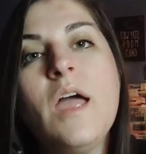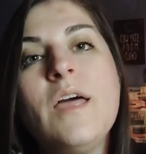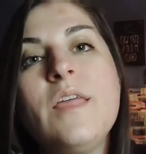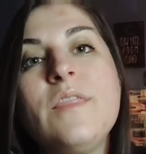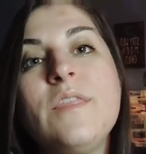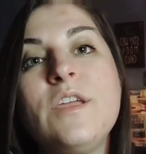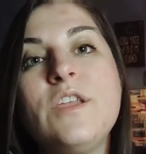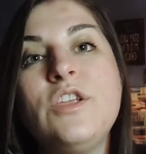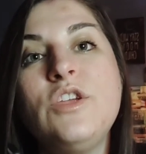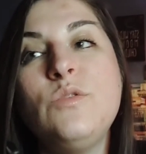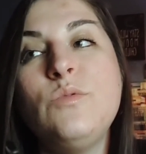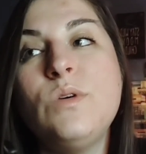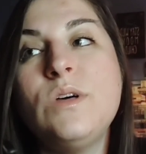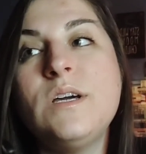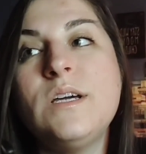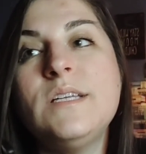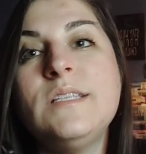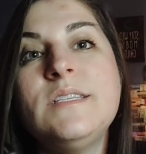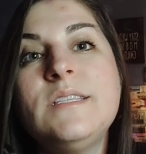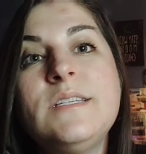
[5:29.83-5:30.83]
then you will
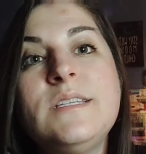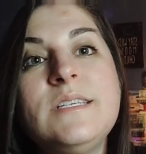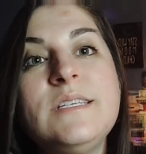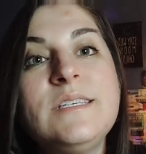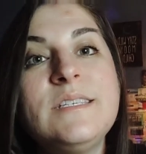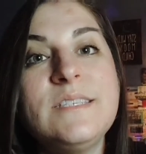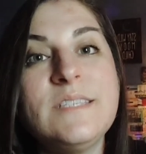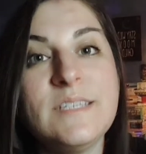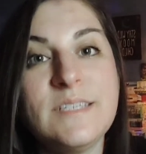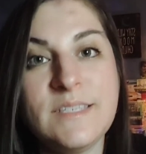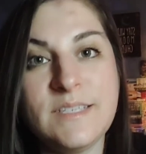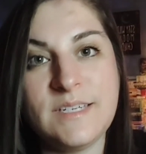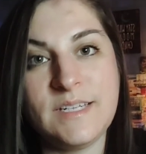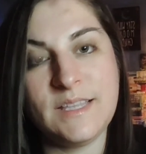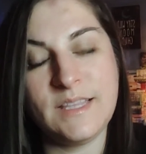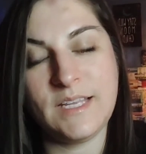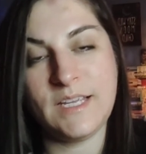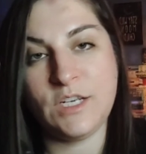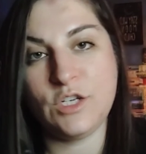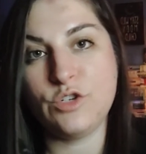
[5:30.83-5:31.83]

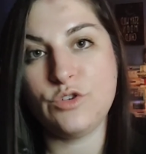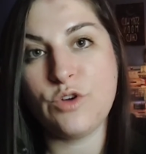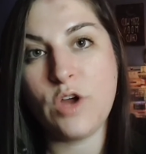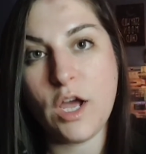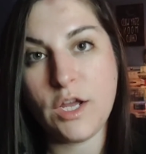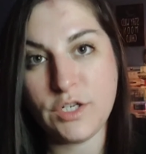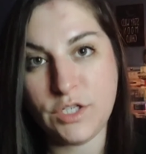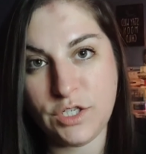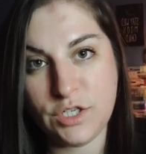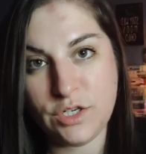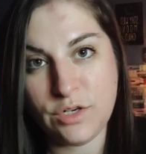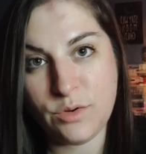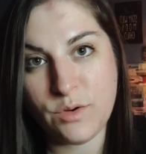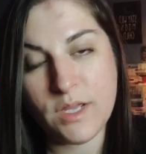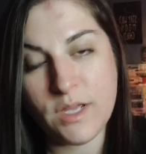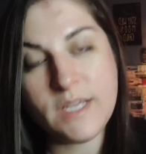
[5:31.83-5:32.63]
consistently draw to you